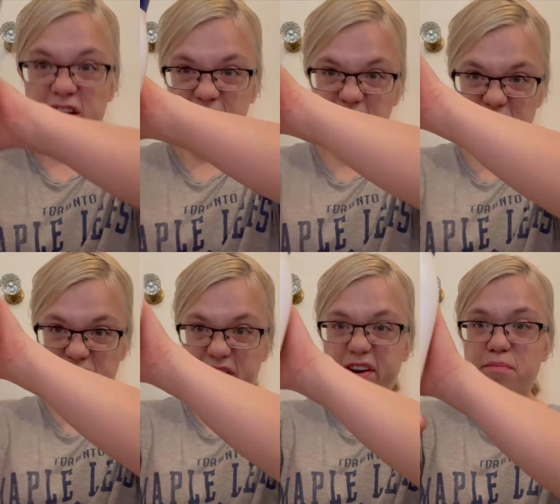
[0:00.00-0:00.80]
It's a
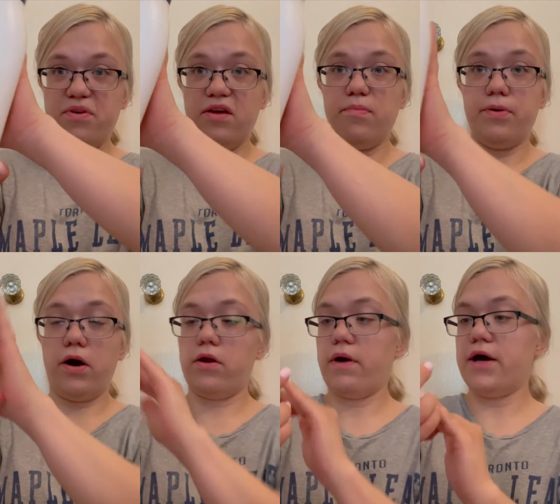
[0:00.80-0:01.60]
very big
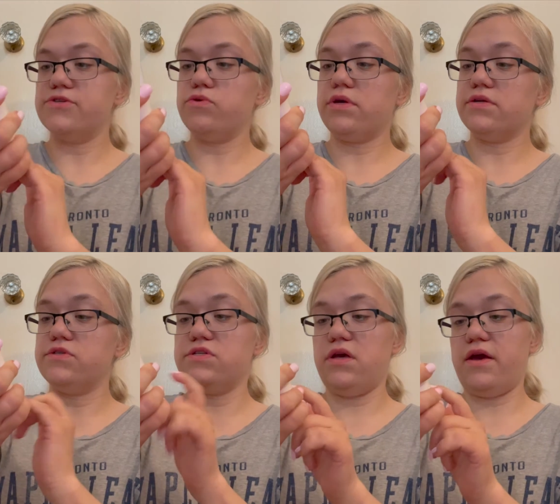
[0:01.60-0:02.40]
bottle. As you can
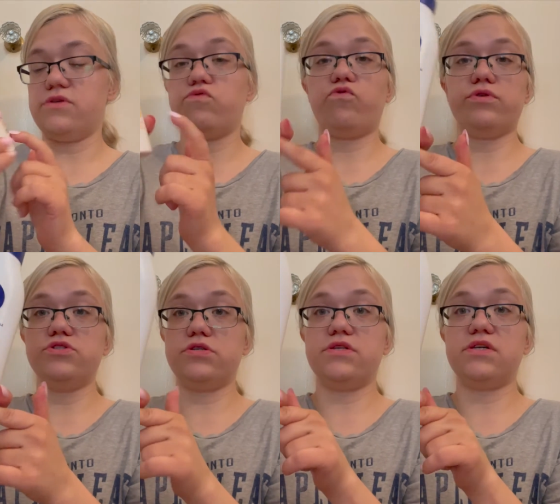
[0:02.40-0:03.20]
see, it's
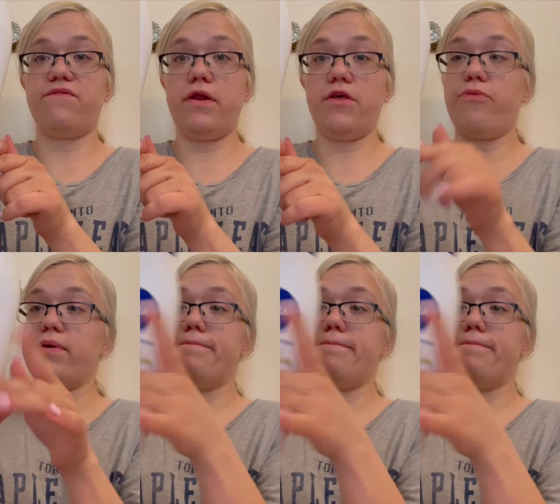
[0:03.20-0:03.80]
473